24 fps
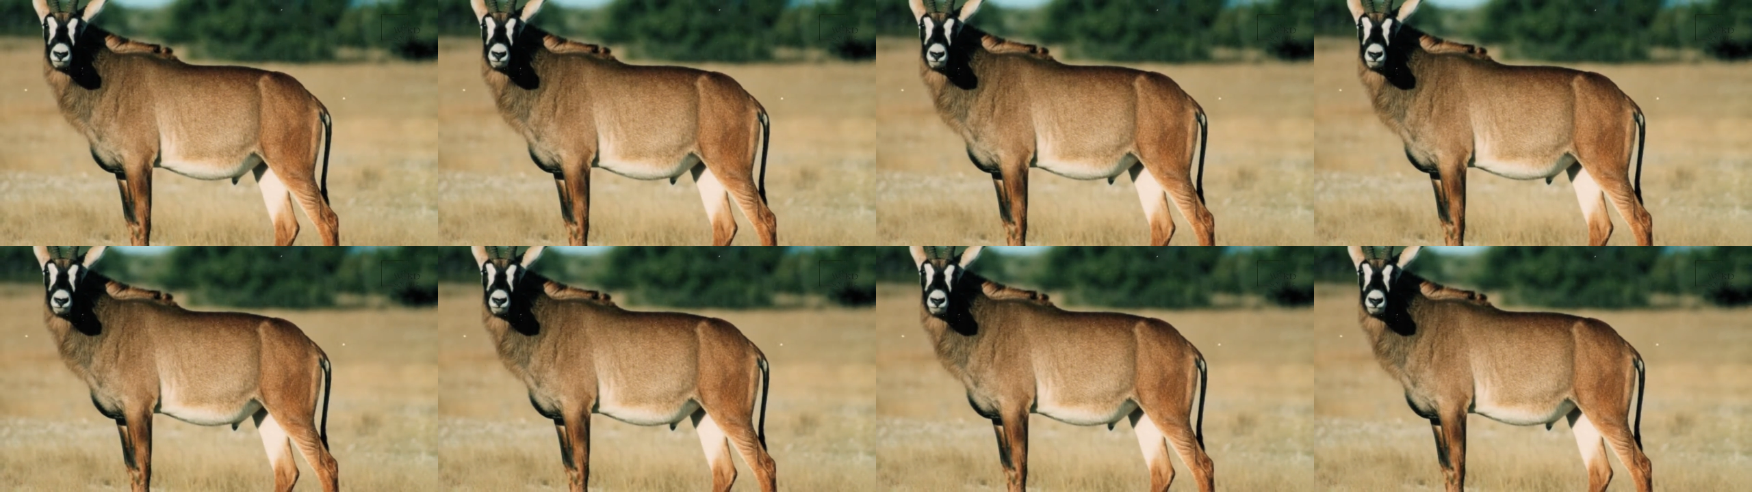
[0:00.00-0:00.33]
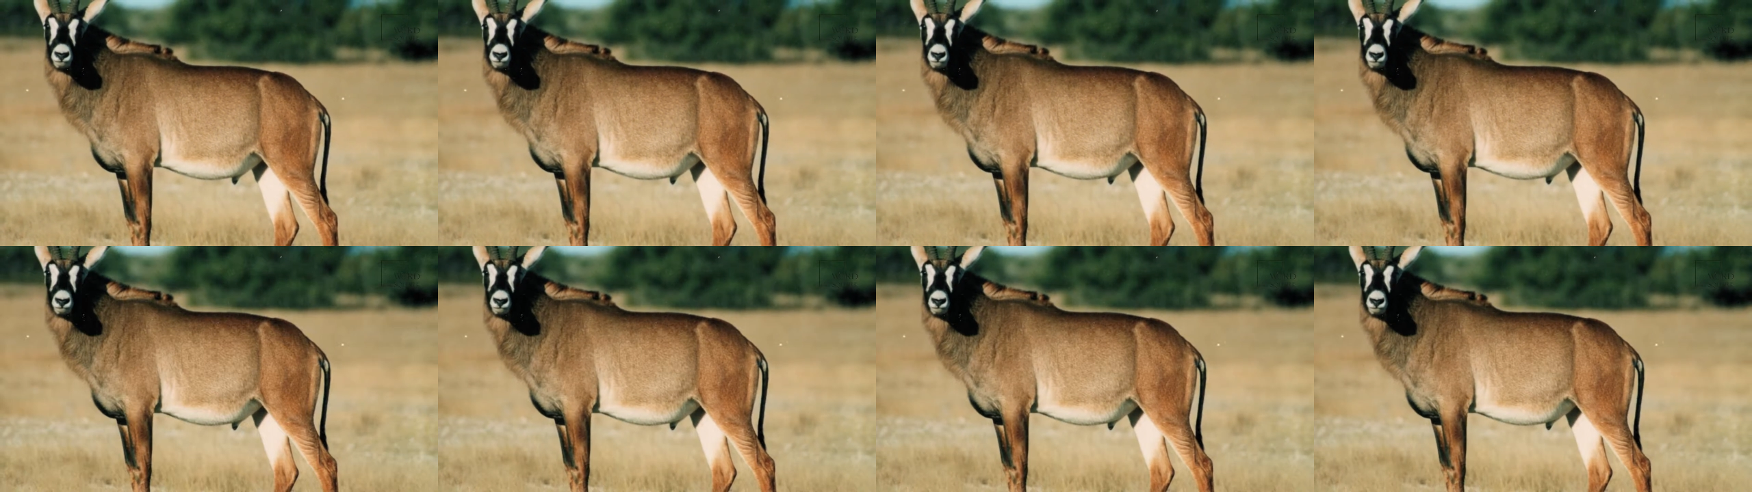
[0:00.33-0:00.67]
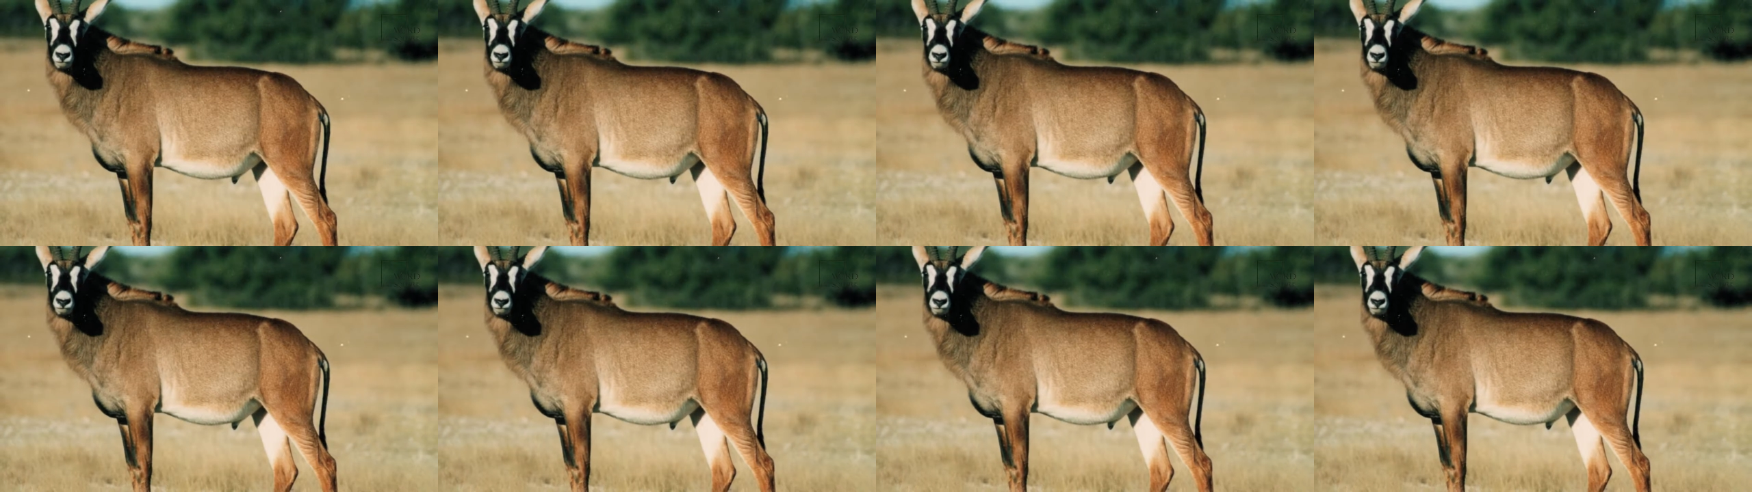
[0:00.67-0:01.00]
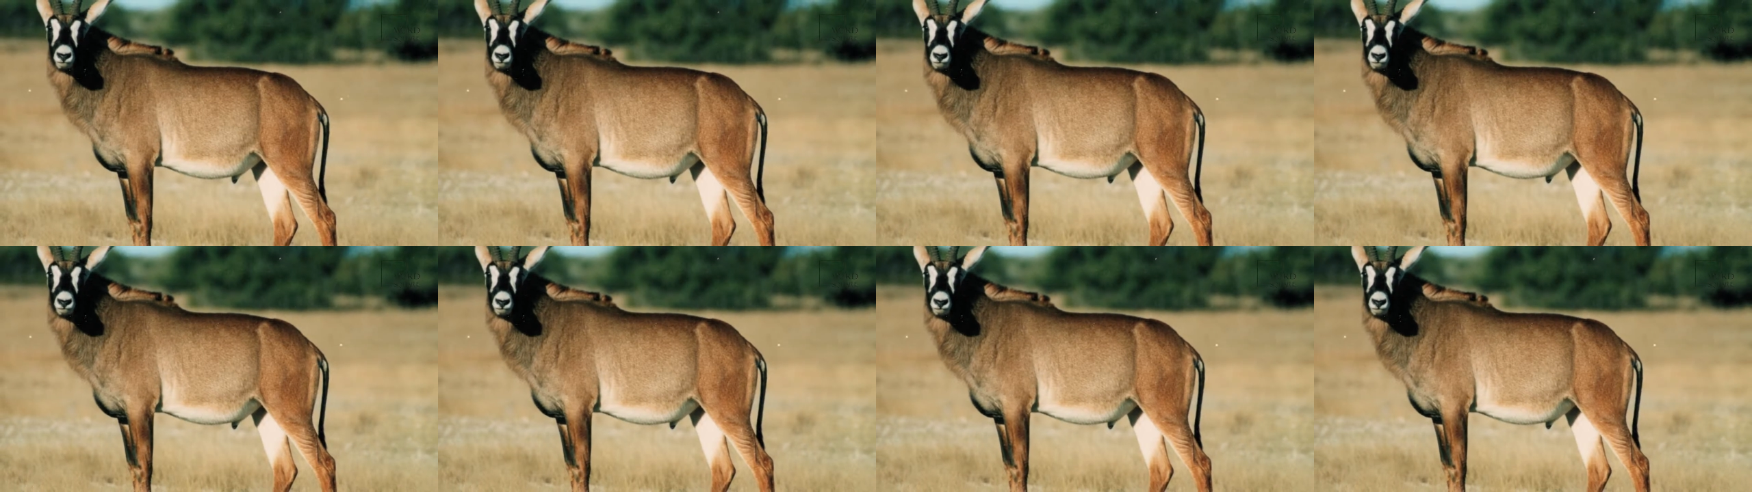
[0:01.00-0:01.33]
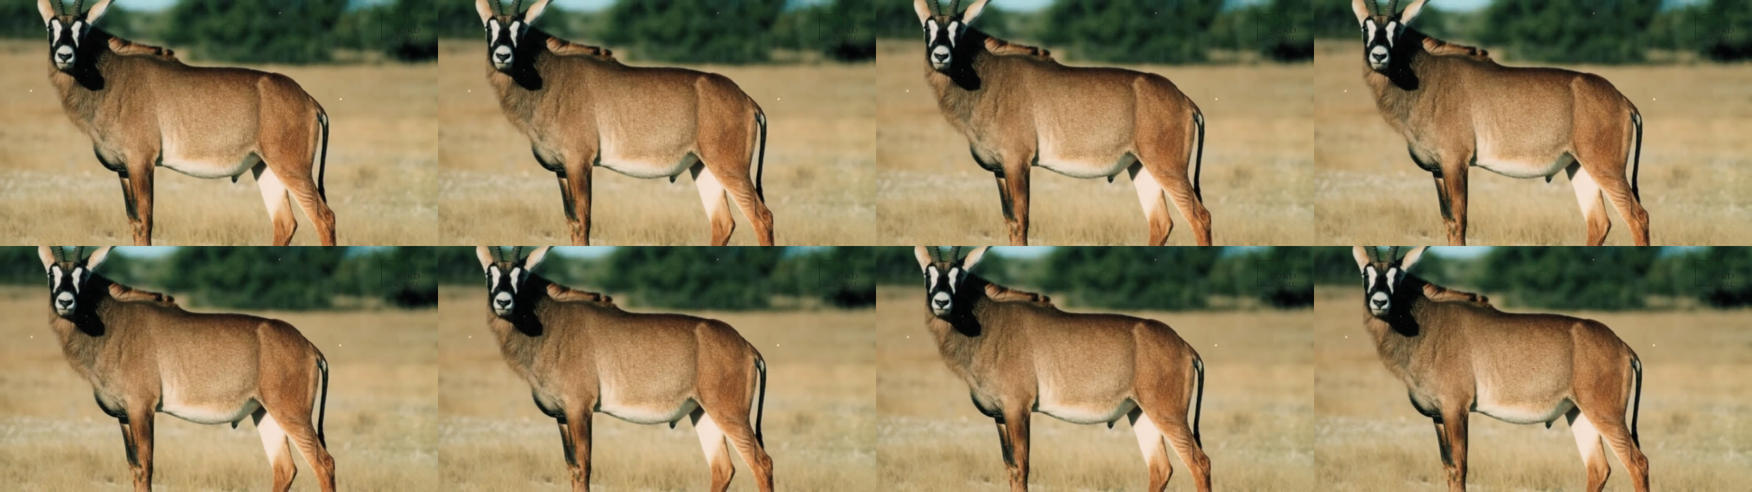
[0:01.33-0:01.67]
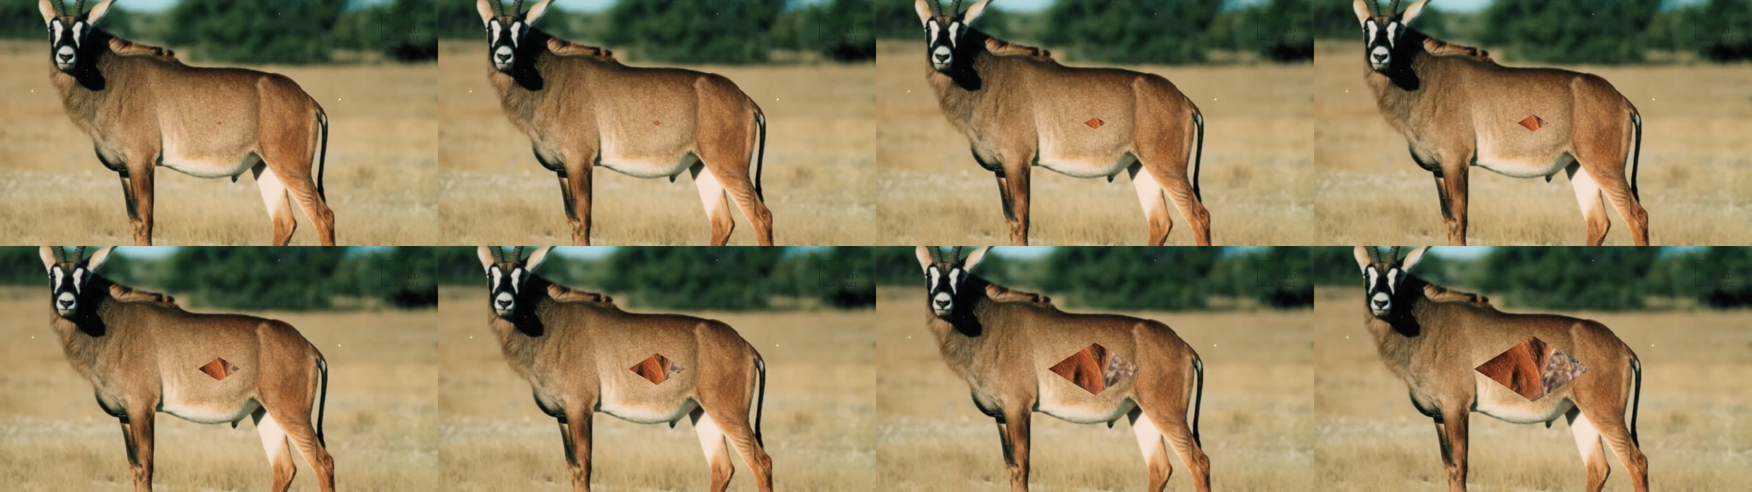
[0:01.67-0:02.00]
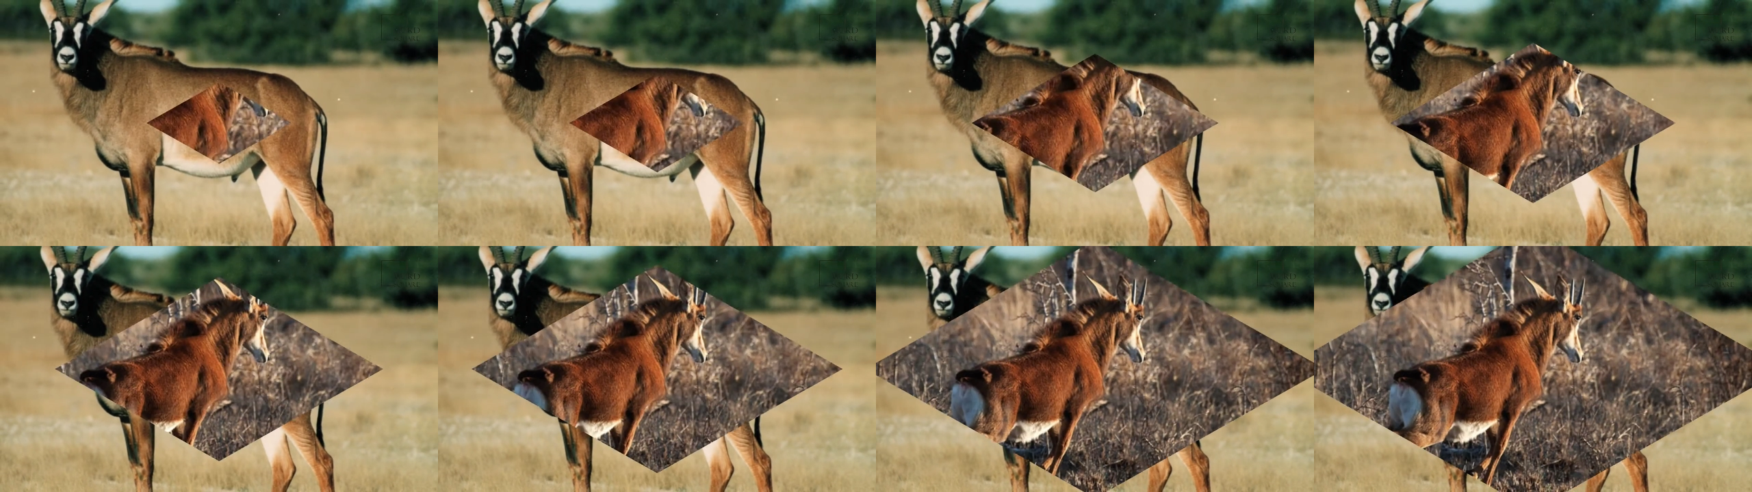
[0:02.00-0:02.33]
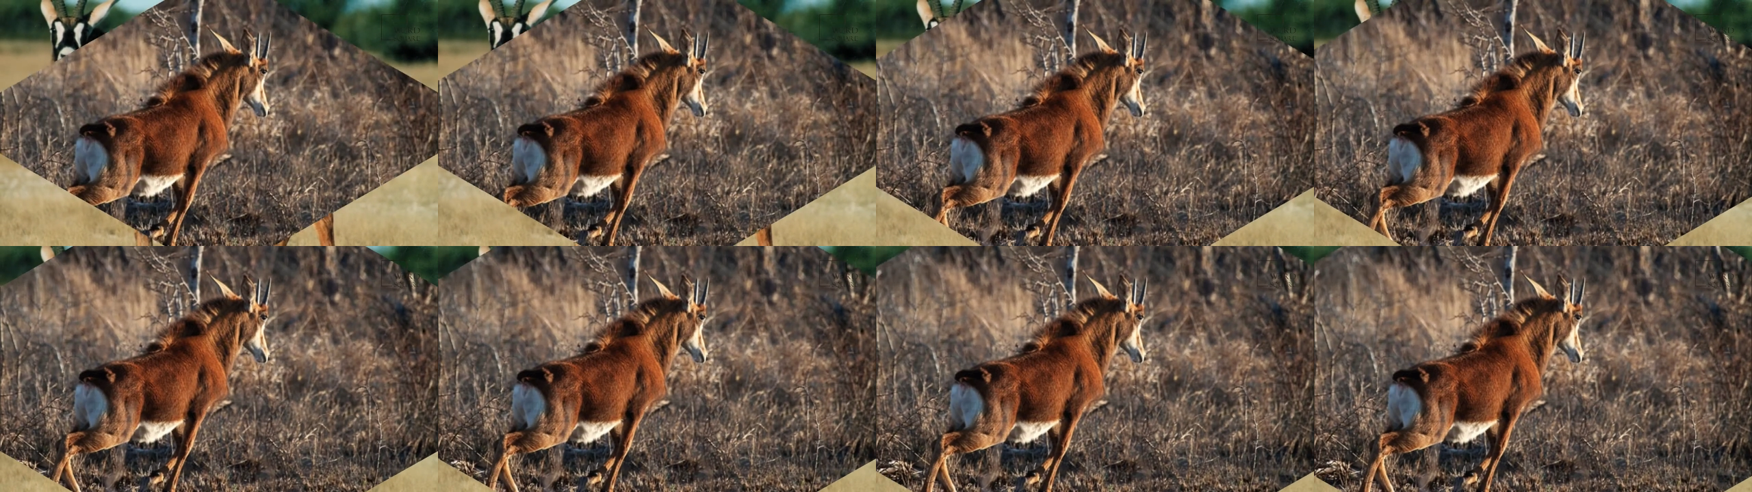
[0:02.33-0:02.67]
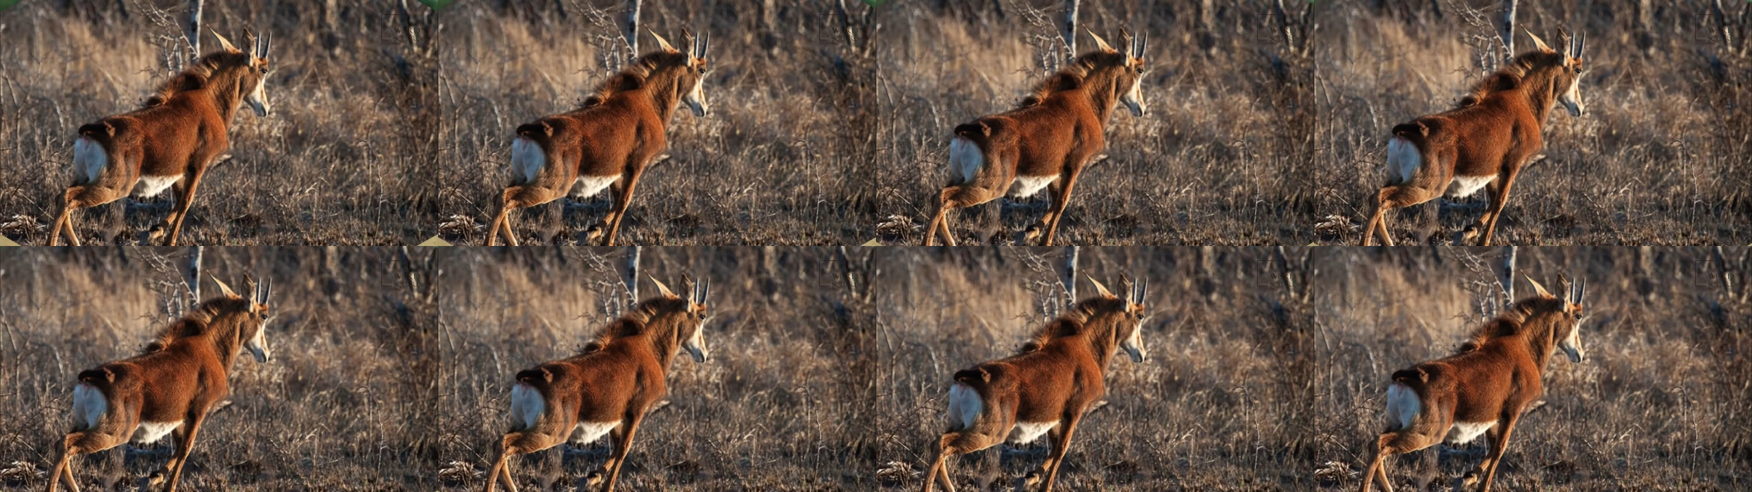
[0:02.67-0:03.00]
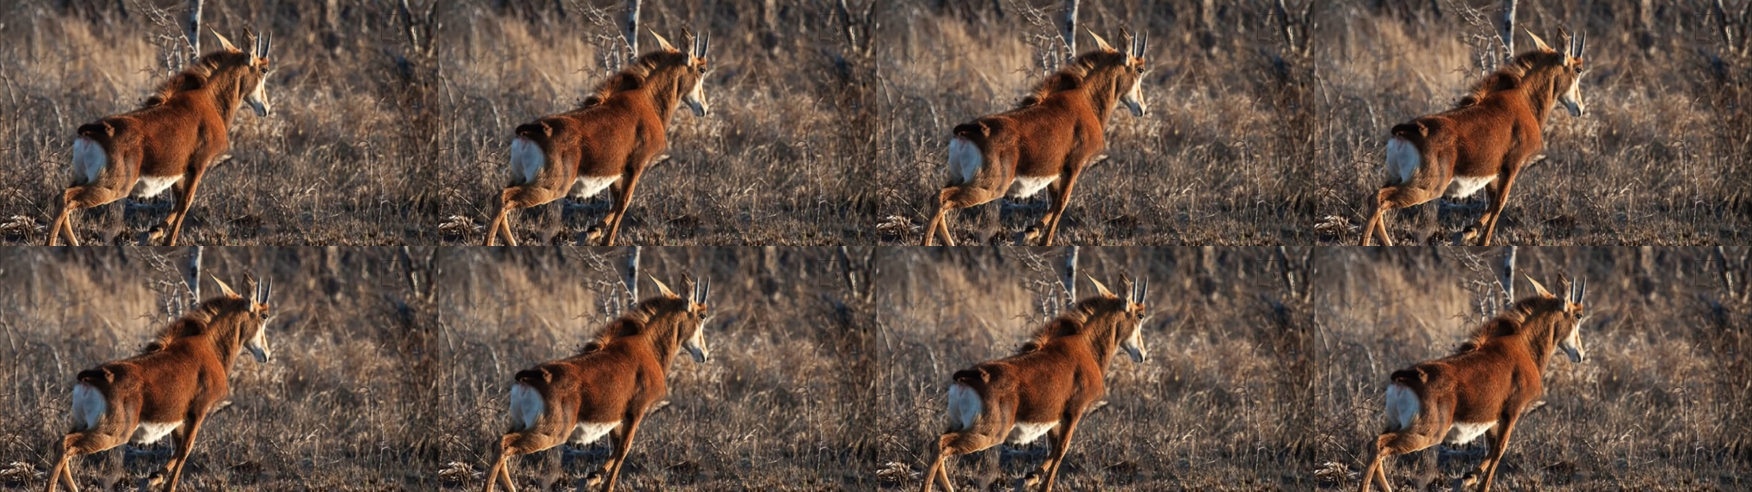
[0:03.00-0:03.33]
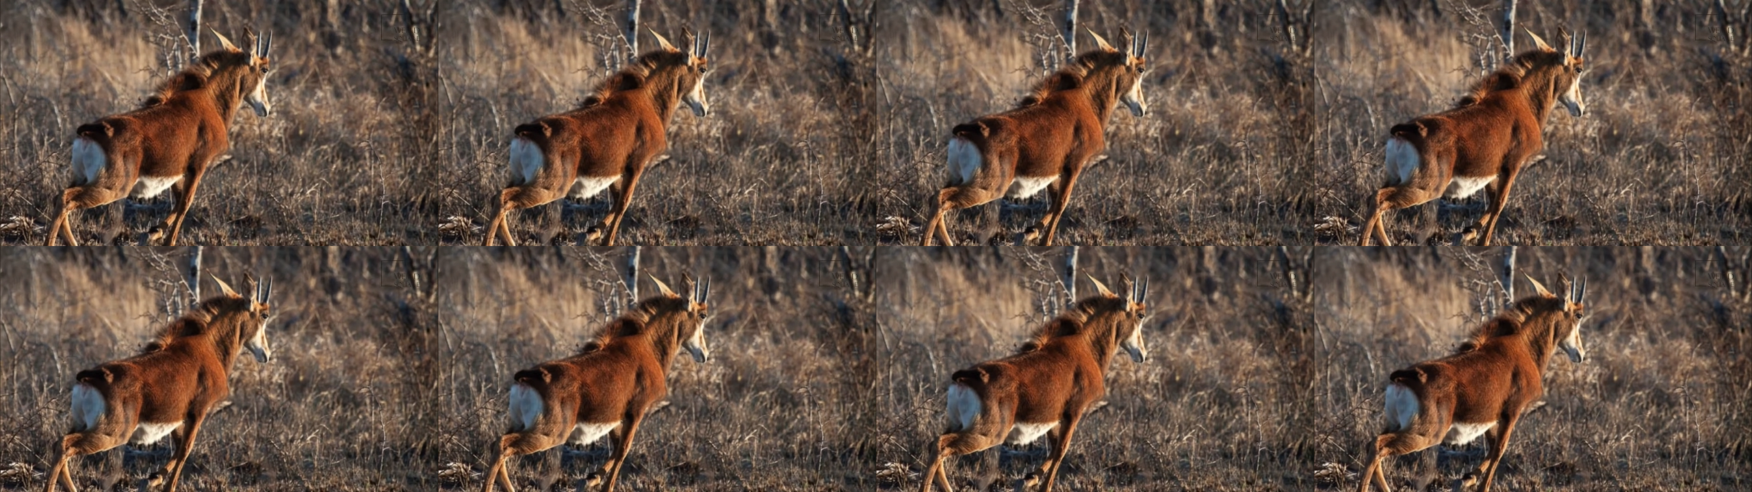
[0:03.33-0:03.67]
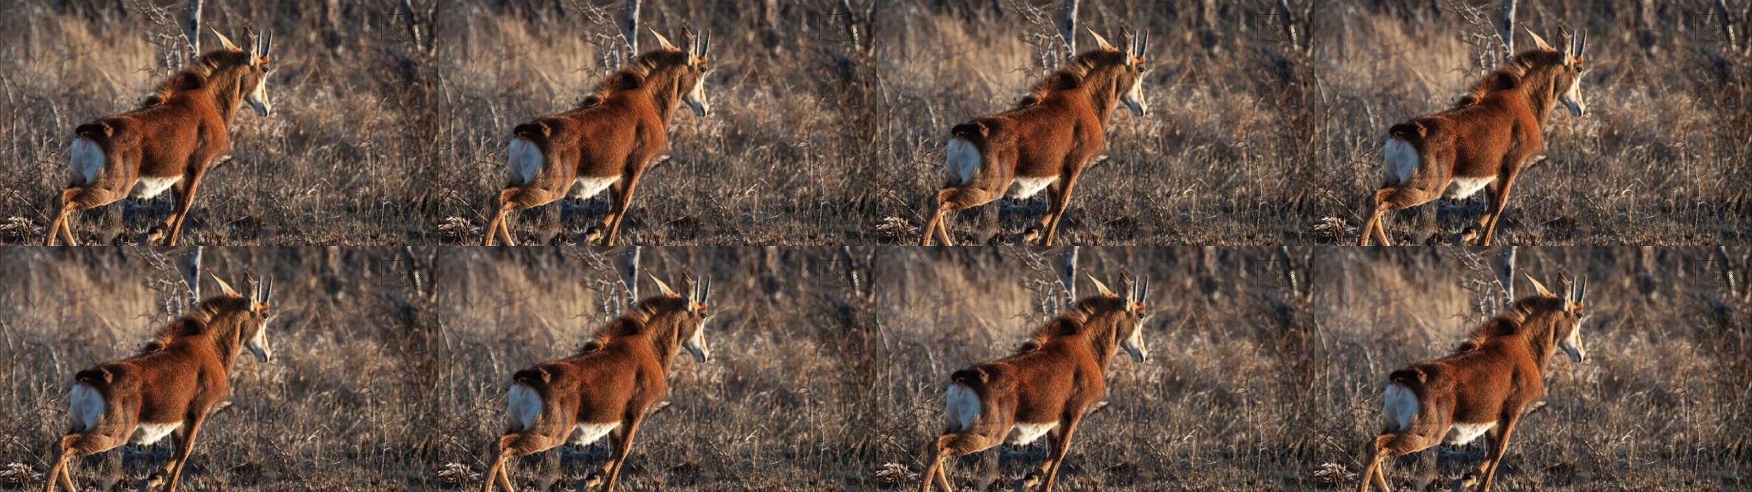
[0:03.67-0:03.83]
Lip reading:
No face is visible, so there are no lips to read.